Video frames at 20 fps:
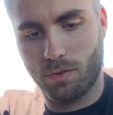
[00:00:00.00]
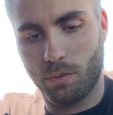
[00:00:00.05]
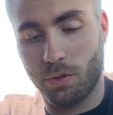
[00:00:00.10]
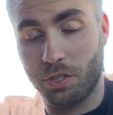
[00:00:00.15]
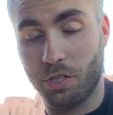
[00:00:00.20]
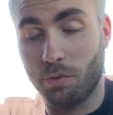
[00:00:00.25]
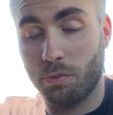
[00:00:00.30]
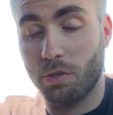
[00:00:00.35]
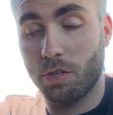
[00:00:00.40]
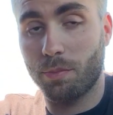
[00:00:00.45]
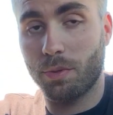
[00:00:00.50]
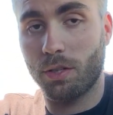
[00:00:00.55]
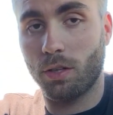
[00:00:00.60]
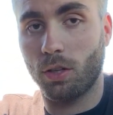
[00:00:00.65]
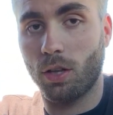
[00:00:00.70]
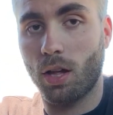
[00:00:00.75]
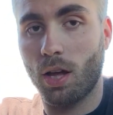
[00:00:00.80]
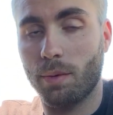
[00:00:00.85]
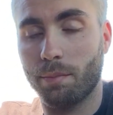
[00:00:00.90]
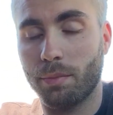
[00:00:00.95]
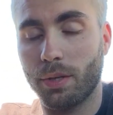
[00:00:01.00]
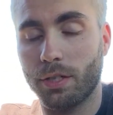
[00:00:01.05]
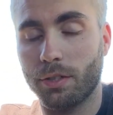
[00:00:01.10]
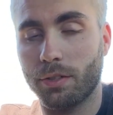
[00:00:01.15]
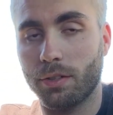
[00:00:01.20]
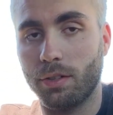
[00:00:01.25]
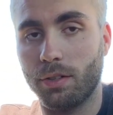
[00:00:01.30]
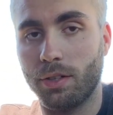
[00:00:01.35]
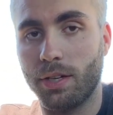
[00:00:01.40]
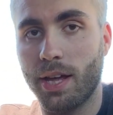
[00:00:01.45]
which it would have been a lot
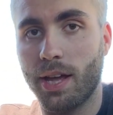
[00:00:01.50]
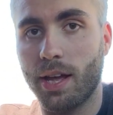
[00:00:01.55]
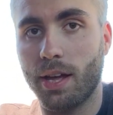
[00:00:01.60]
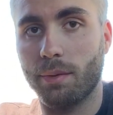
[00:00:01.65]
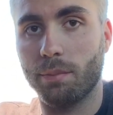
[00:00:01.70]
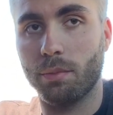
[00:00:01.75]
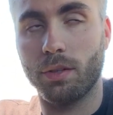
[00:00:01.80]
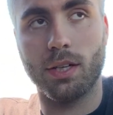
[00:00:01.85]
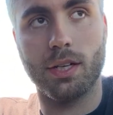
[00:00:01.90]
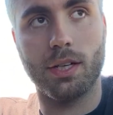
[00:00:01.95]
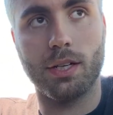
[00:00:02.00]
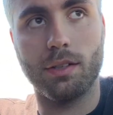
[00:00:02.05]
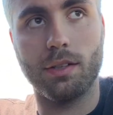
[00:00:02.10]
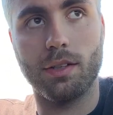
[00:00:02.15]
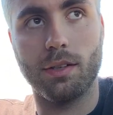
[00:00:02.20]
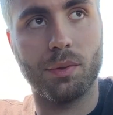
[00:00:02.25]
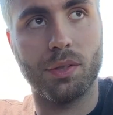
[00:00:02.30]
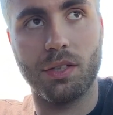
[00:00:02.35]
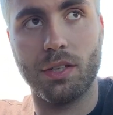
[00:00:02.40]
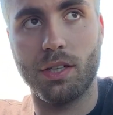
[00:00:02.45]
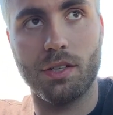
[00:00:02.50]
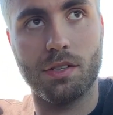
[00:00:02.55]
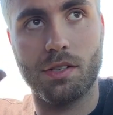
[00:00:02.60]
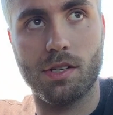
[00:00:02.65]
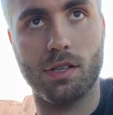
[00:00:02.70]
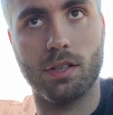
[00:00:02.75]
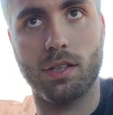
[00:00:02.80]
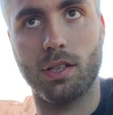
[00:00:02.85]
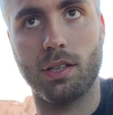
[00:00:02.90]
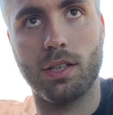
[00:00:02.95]
better than that, but I mean,
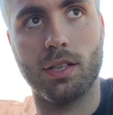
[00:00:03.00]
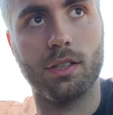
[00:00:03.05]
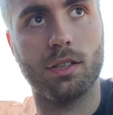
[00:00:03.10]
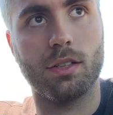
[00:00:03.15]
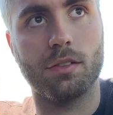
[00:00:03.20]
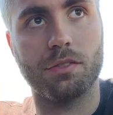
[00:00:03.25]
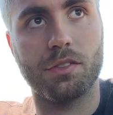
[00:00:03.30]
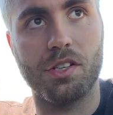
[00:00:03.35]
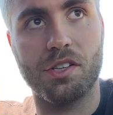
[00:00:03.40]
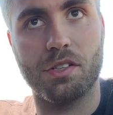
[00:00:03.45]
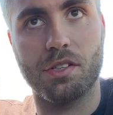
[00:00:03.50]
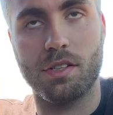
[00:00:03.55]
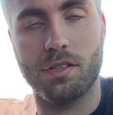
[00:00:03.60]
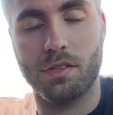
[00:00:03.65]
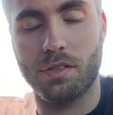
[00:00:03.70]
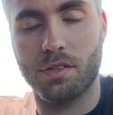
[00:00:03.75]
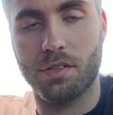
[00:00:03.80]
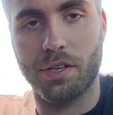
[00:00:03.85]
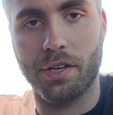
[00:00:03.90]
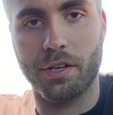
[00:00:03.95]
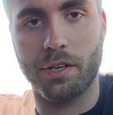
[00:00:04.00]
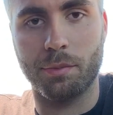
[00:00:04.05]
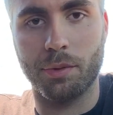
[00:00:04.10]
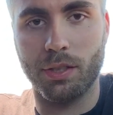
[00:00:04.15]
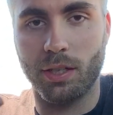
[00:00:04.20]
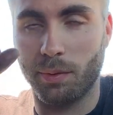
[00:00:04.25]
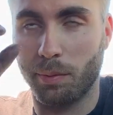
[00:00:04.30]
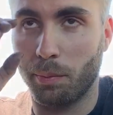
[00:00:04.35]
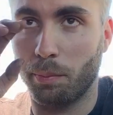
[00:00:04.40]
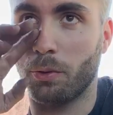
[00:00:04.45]
instantly let off just because it scared me
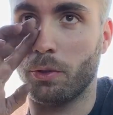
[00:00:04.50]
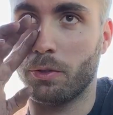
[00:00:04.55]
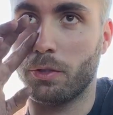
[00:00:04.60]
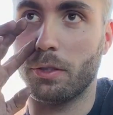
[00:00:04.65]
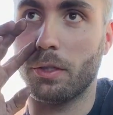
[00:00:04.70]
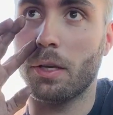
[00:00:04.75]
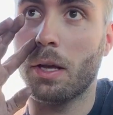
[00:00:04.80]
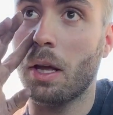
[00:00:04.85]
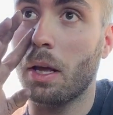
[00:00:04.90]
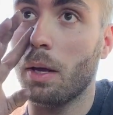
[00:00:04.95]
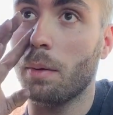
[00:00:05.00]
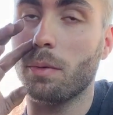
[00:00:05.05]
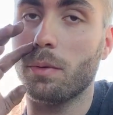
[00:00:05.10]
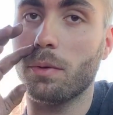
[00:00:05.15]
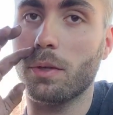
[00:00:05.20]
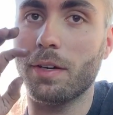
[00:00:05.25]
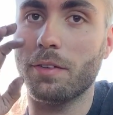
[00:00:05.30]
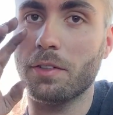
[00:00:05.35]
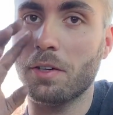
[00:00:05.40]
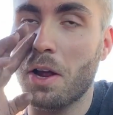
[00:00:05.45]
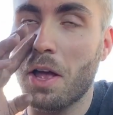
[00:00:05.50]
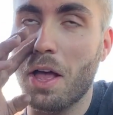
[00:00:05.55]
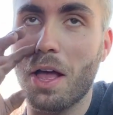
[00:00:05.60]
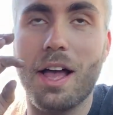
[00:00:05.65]
and I'm a pussy. Whatever.